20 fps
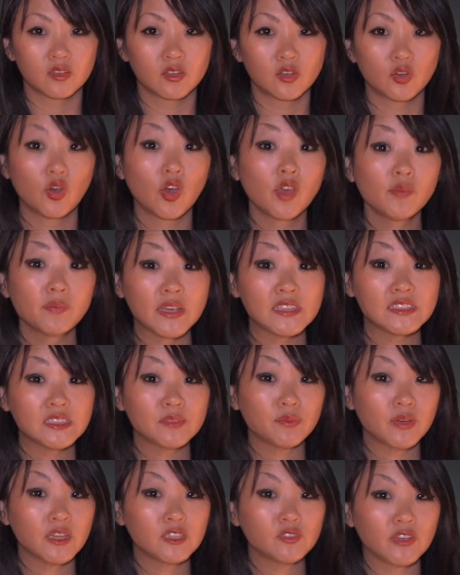Coinbase
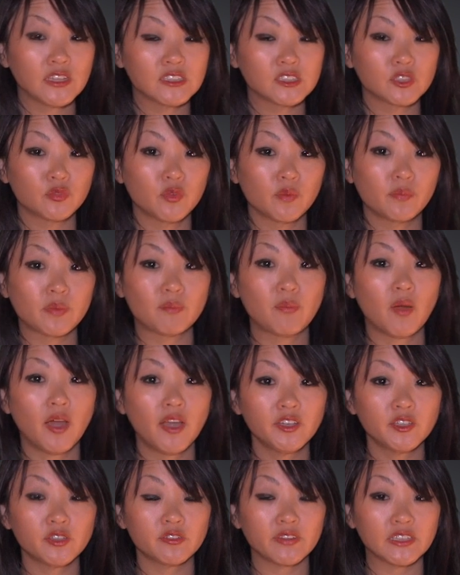and Budweiser will be
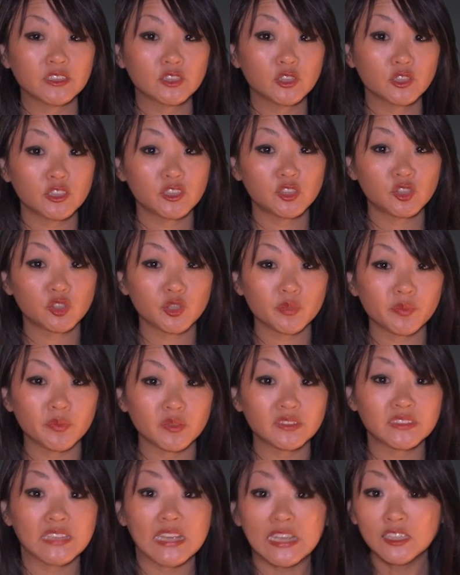partnering to
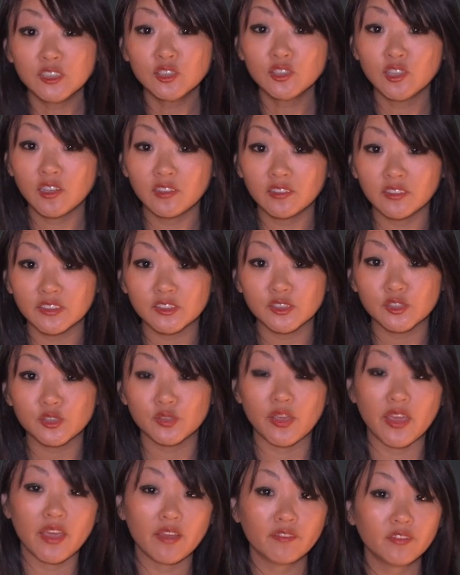distribute $10
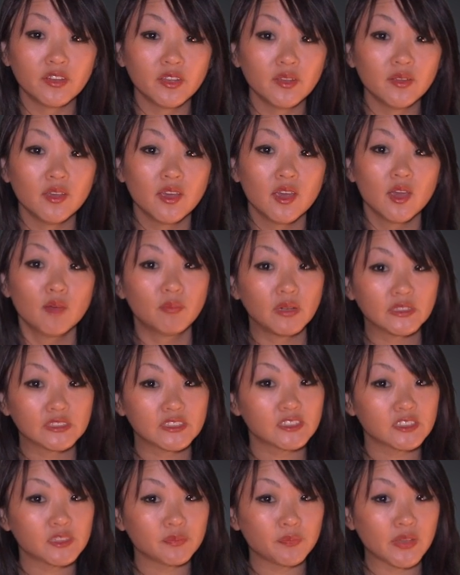to every
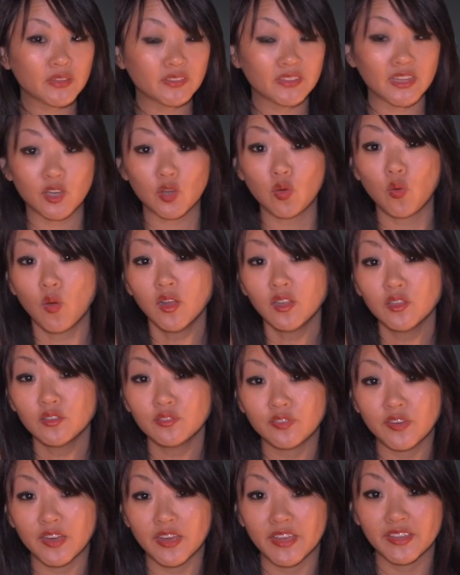participant that
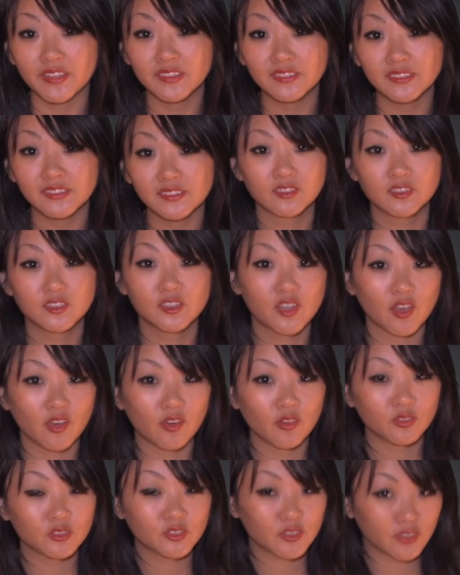qualifies to
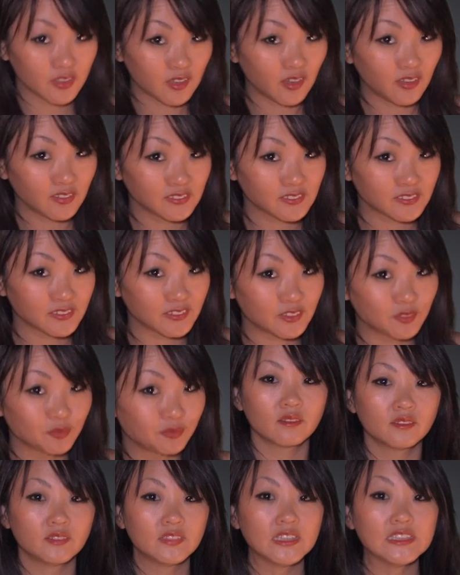go to the concert.
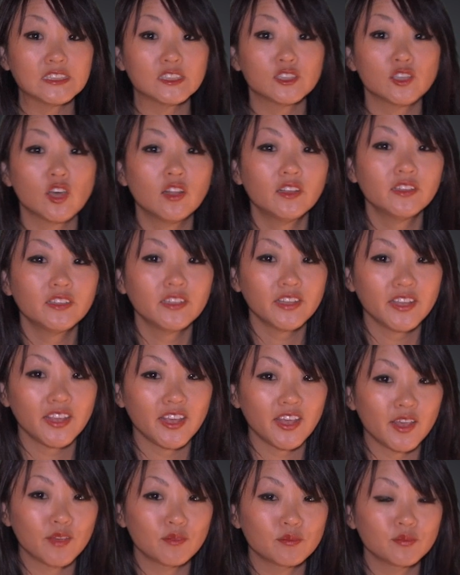This is all in an
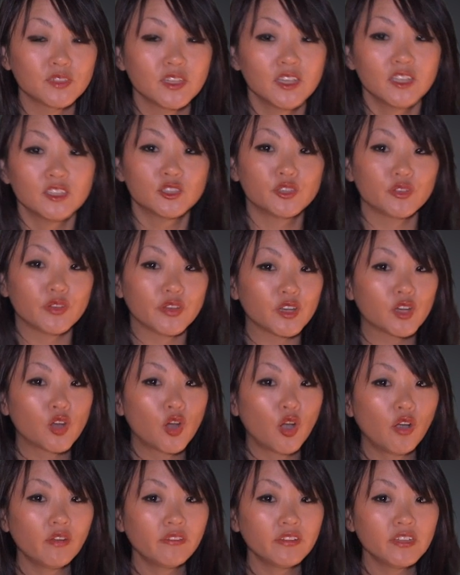aim to
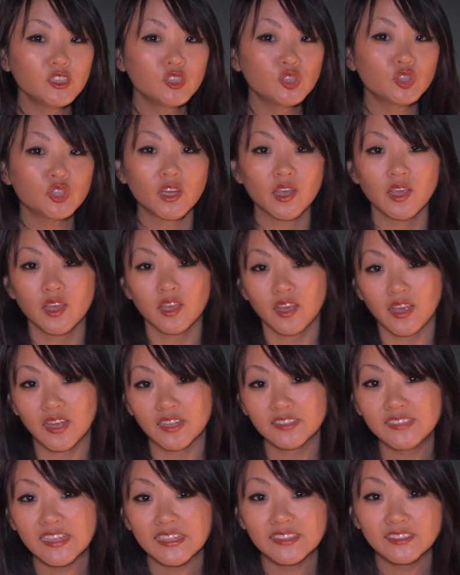encourage
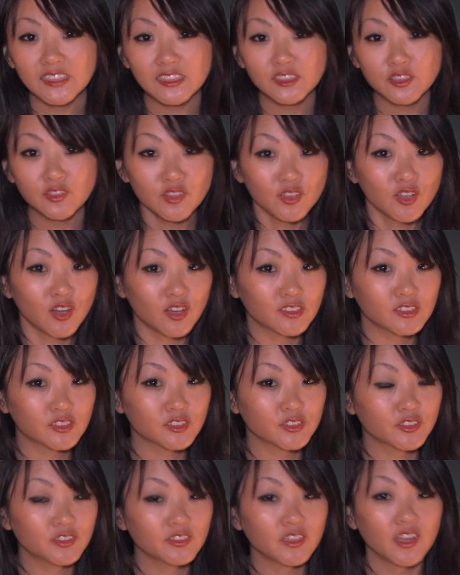attendees of the
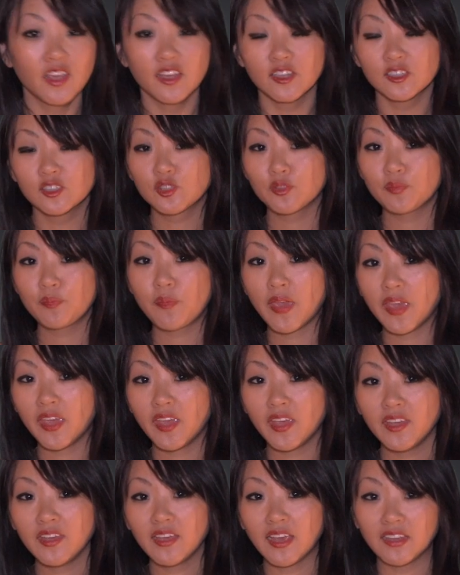concert to
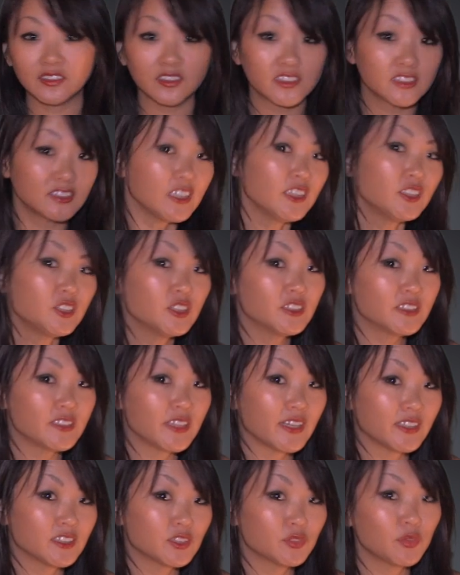pay at the concession
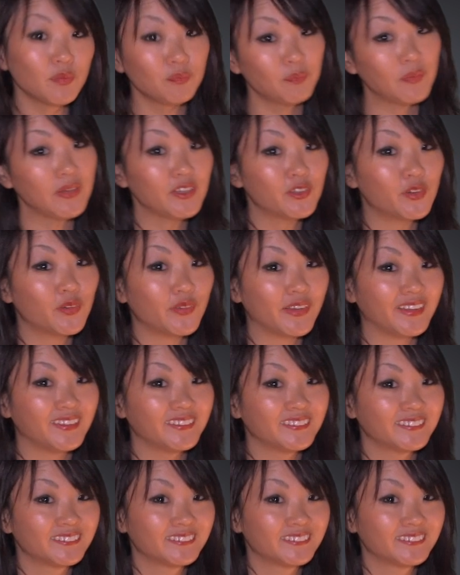stands with Bitcoin.